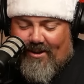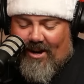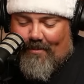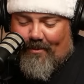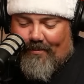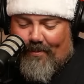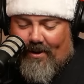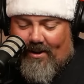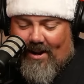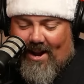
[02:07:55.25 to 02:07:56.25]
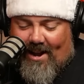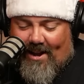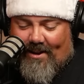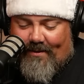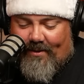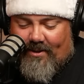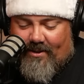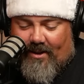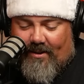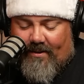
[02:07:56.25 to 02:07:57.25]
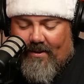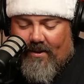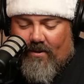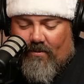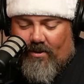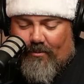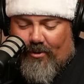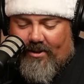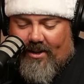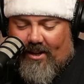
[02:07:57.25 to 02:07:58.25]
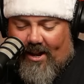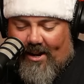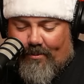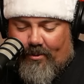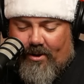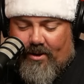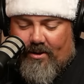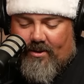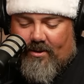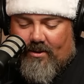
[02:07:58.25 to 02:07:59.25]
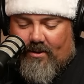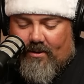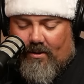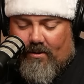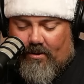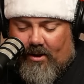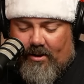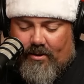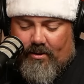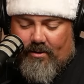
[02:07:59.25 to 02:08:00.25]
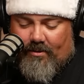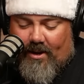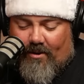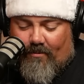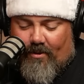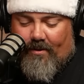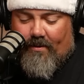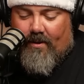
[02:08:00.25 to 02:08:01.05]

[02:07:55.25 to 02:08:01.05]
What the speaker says: a couple, but I have, let's see. One of the ones I liked was, this is the later one.